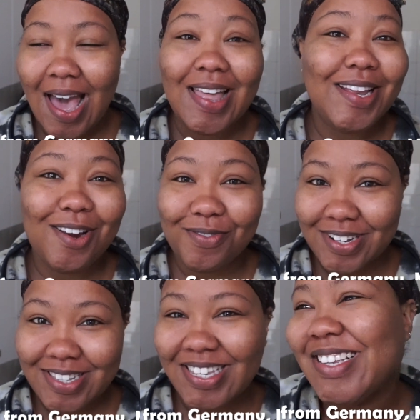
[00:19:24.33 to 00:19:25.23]
and they loved
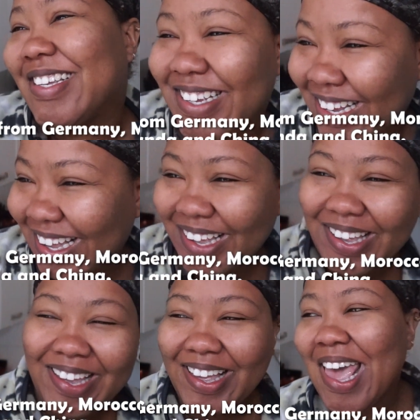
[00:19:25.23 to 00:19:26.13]
it.
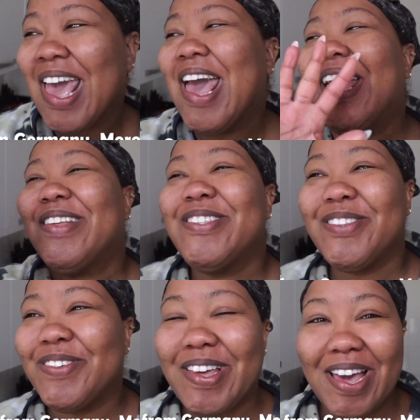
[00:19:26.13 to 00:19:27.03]

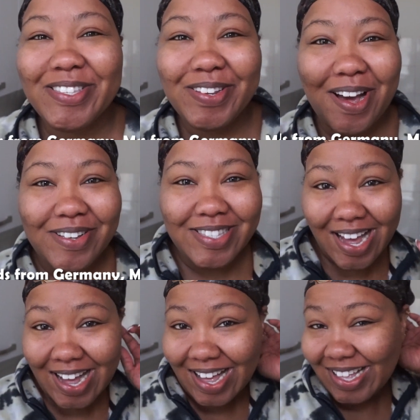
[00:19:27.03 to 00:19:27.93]
So yeah, so that was
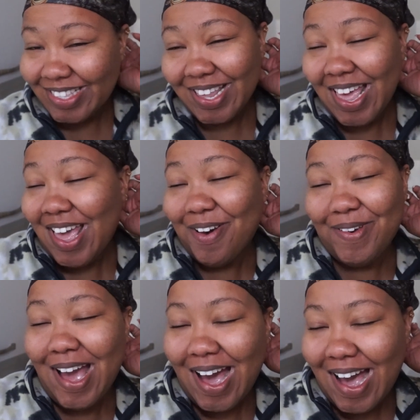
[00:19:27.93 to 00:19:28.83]
that.
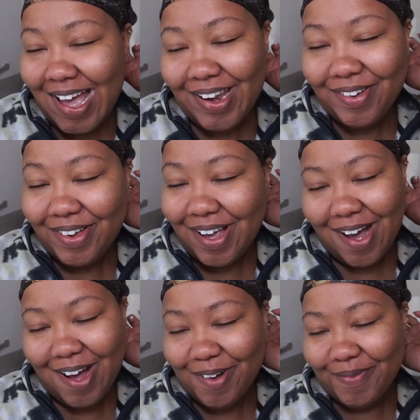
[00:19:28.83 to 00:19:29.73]
We had
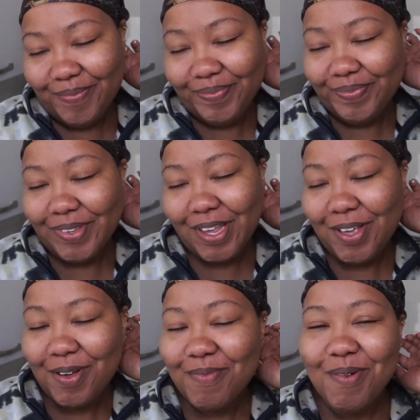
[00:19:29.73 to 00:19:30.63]

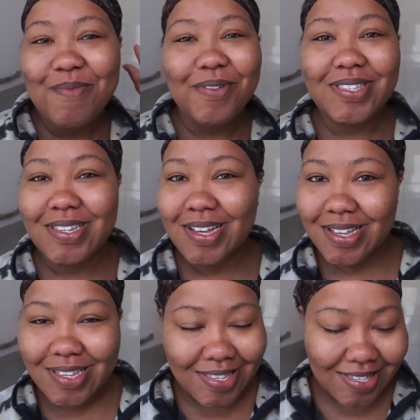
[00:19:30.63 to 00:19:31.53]

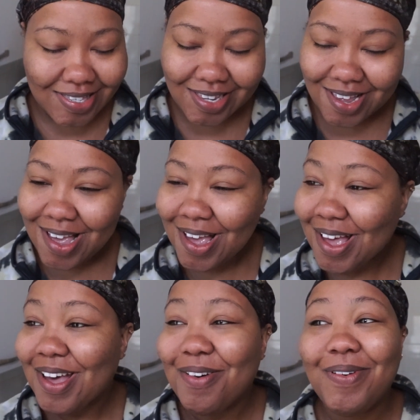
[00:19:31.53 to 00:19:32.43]
mimosas.
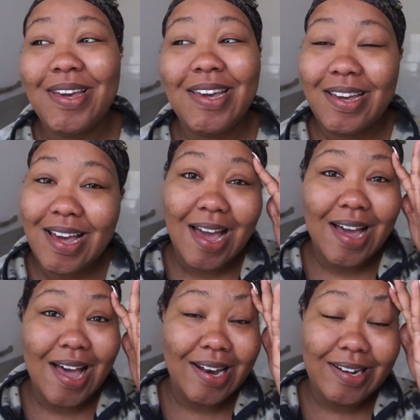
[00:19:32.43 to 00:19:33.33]
I
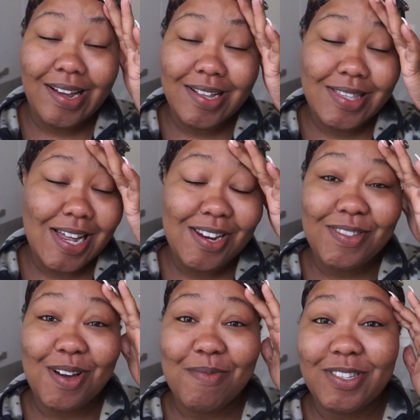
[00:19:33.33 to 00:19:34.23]
cannot tell
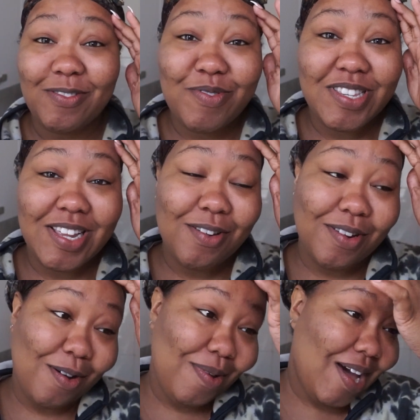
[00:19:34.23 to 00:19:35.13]
you the amount of Prosecco
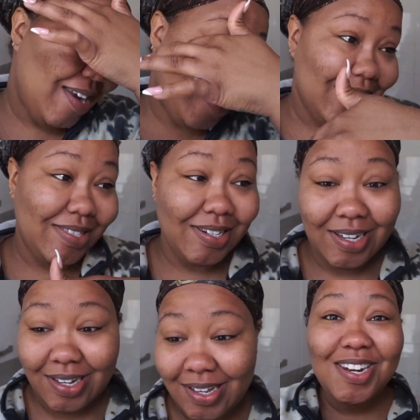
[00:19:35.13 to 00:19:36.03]
that we had
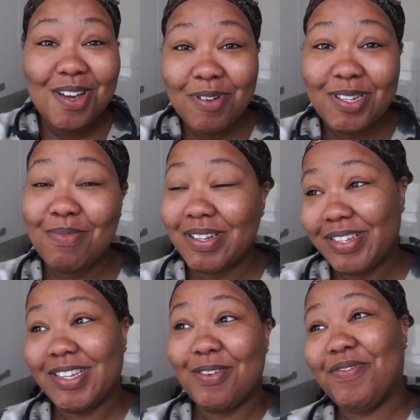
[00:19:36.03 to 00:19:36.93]
yesterday, the amount of
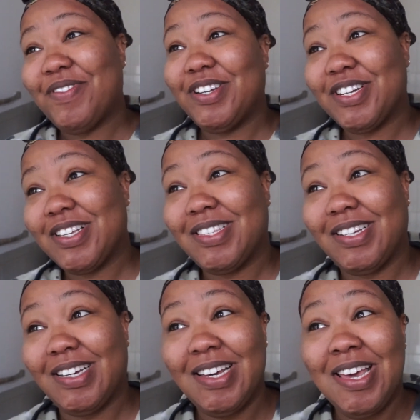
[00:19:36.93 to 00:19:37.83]
bottles that we finished
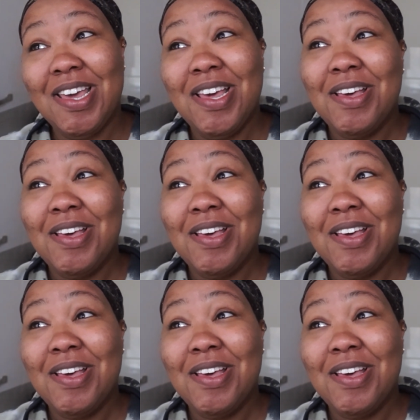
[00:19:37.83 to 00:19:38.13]
yesterday.